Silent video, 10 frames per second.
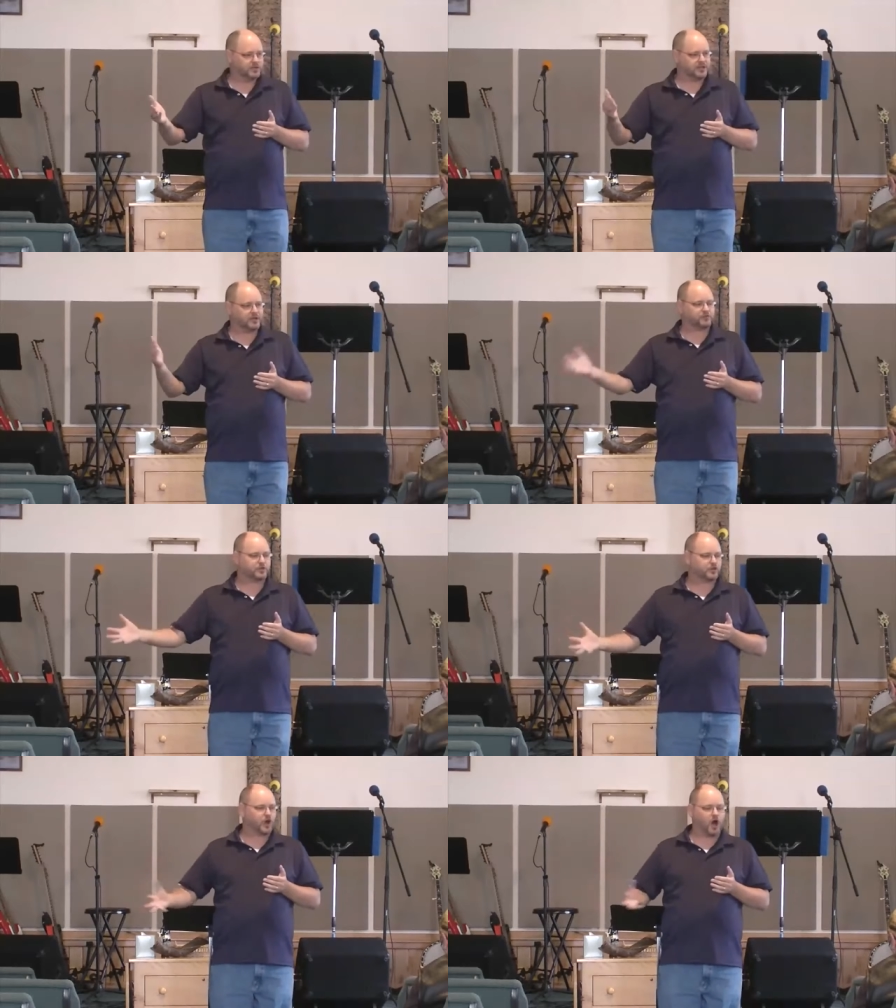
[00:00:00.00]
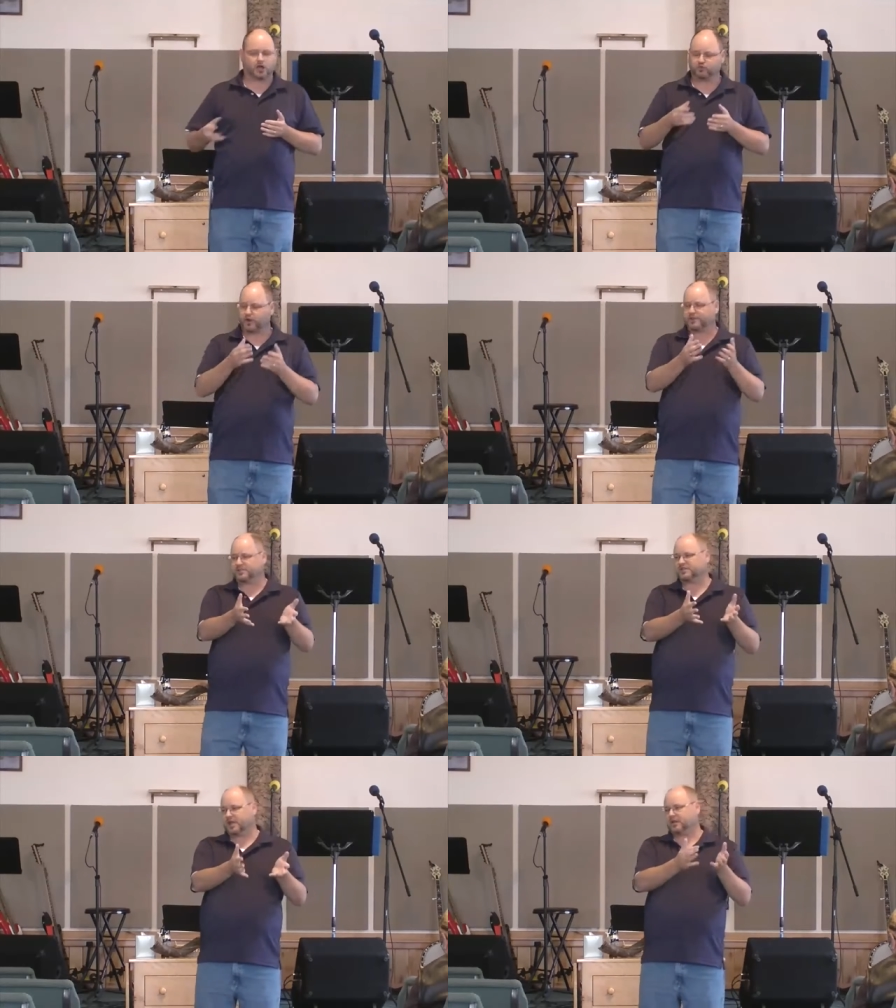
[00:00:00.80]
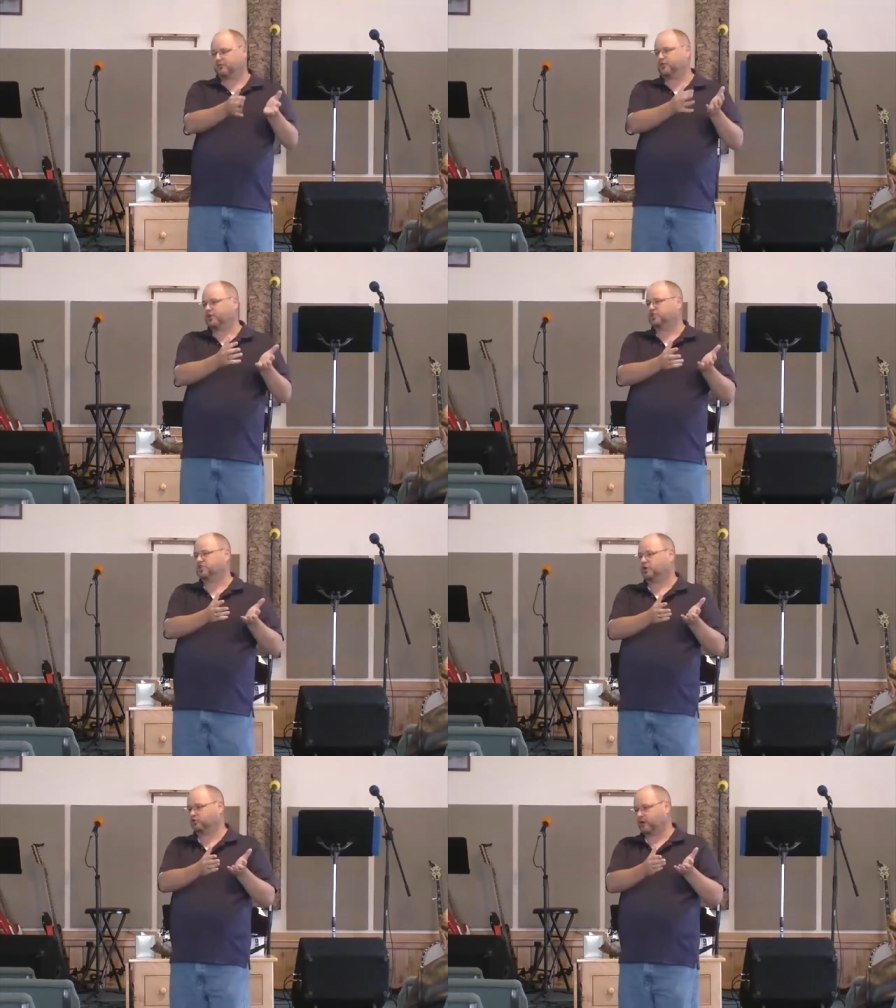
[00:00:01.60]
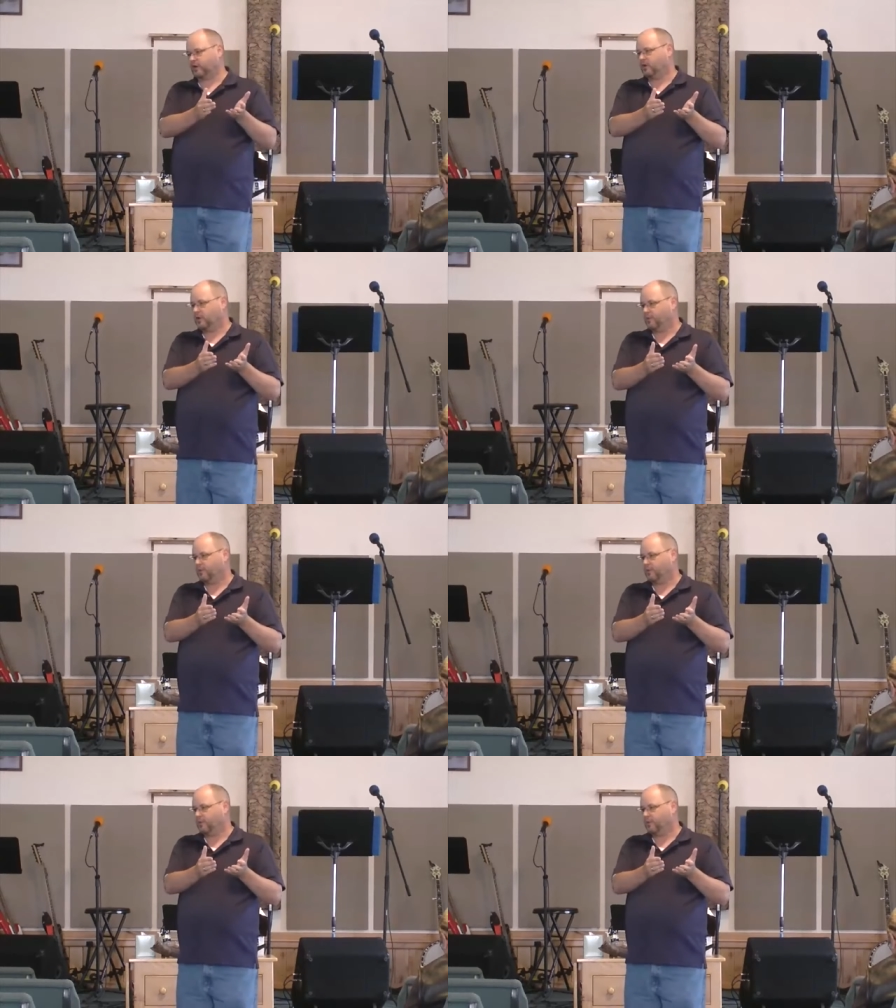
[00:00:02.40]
to give to the dogs what is intended for the children.